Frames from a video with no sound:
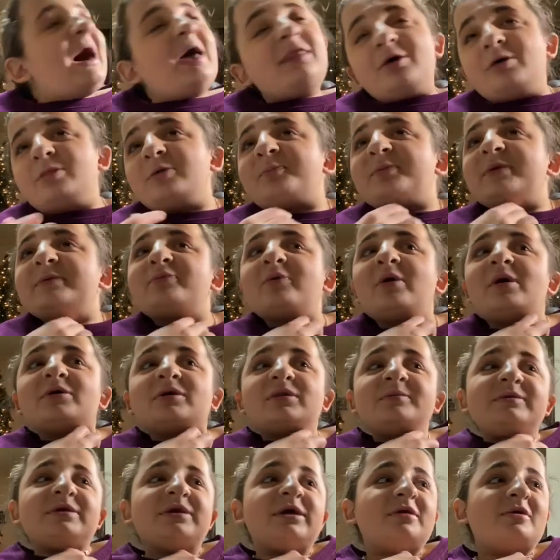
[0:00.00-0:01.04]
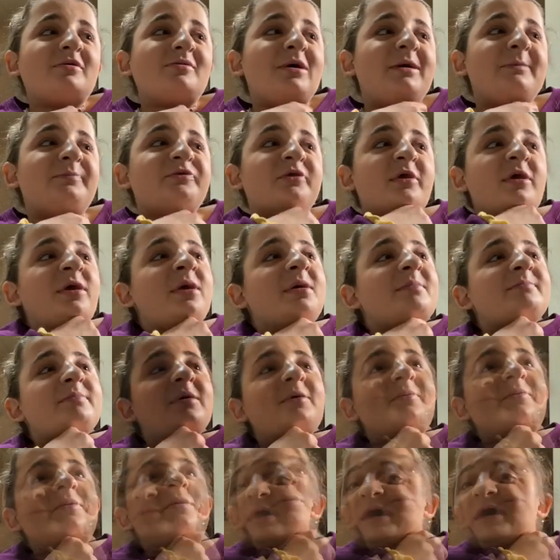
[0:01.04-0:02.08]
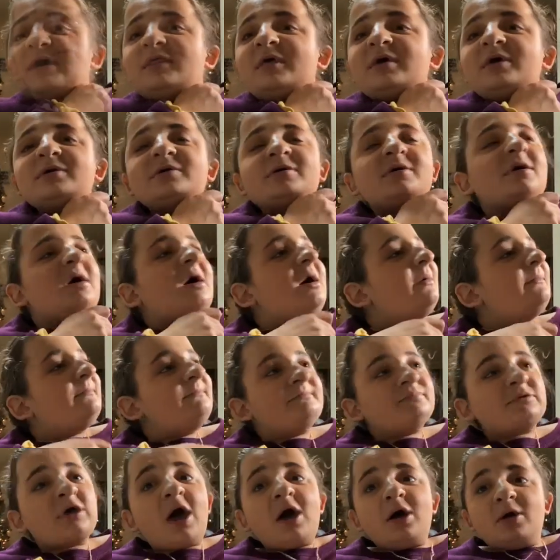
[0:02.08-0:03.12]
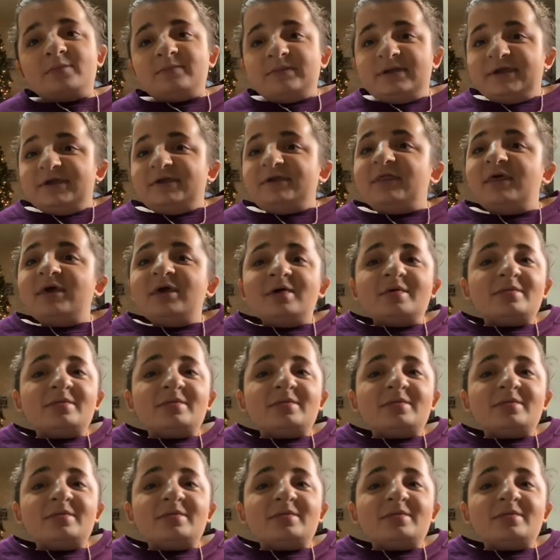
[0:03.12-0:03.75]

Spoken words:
of other people are gonna be getting clips. But we're going, car meet.